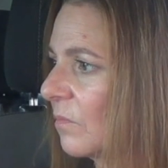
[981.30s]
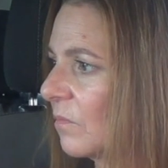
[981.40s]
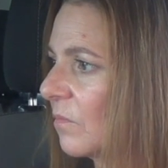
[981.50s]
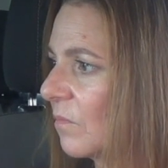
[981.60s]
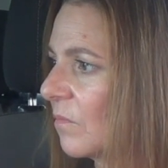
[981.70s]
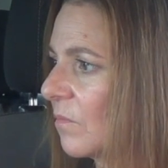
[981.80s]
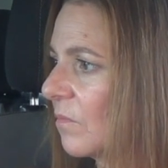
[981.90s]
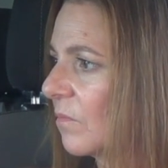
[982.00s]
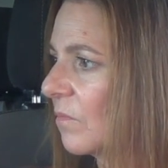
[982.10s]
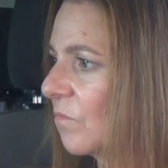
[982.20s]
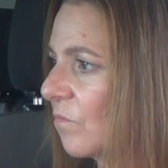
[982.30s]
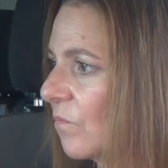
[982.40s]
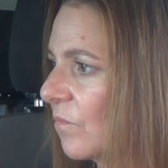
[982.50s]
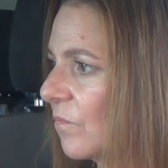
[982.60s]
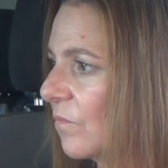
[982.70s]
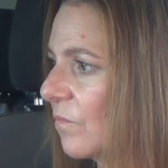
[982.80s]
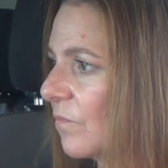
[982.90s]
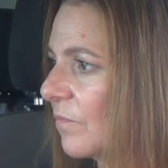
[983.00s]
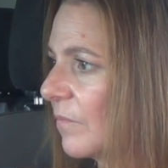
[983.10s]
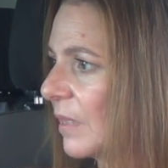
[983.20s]

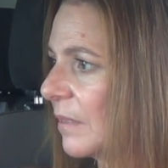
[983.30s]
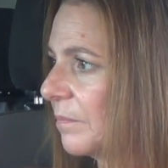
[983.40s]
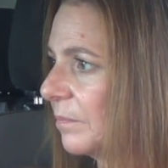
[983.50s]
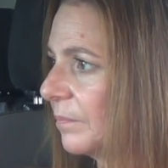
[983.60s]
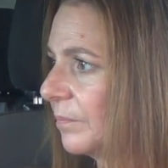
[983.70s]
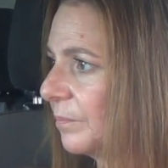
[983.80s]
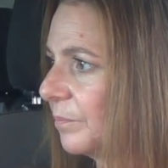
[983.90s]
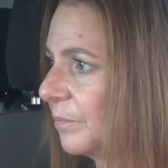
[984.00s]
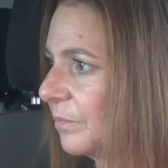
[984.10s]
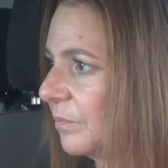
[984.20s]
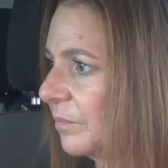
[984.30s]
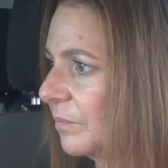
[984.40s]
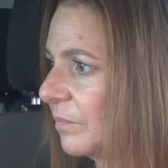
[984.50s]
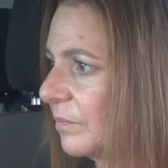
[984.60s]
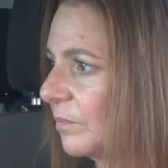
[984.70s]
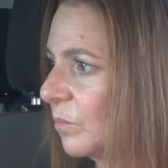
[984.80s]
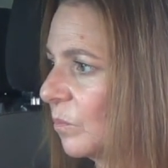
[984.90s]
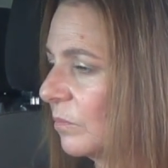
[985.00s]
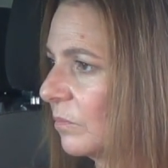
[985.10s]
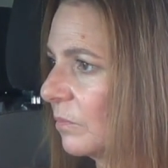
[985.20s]

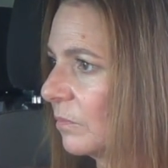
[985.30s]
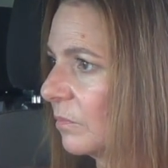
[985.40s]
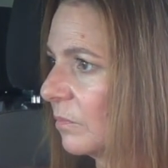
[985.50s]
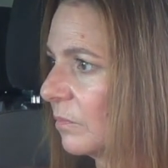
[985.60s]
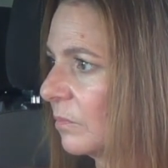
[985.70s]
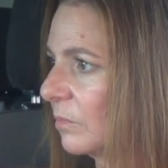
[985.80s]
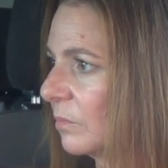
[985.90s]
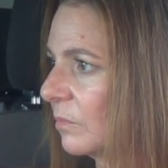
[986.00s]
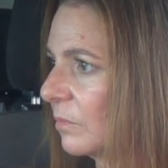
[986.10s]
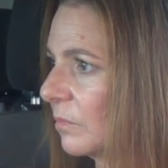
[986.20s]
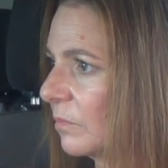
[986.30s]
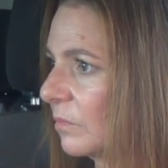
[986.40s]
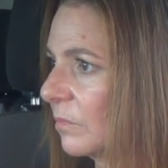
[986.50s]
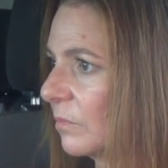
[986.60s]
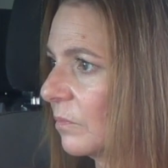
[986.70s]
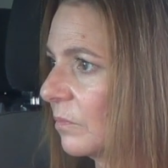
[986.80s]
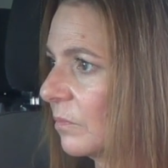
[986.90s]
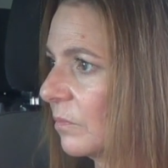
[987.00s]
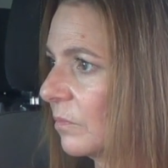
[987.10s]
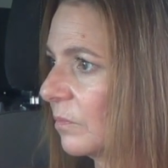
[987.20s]

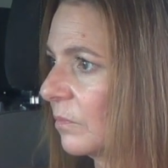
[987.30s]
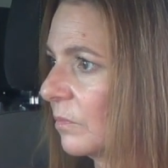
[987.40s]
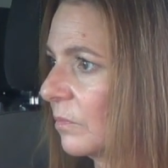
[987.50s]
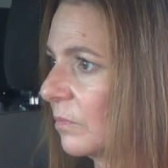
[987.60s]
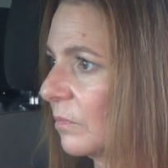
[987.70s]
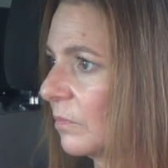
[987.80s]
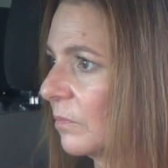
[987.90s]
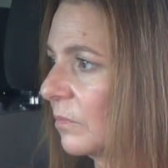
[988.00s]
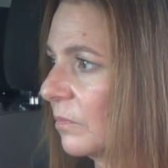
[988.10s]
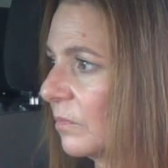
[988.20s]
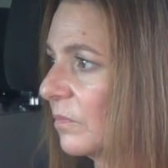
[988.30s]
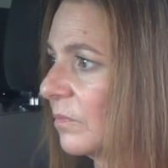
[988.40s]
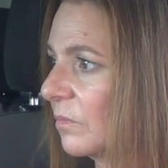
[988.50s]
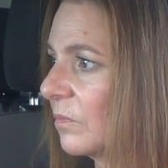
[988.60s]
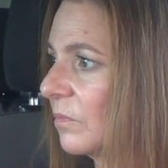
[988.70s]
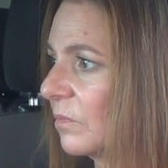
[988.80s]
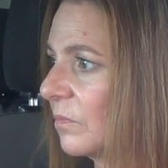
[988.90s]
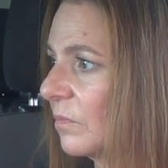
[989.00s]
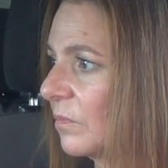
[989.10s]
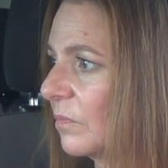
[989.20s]
The person shown says nothing.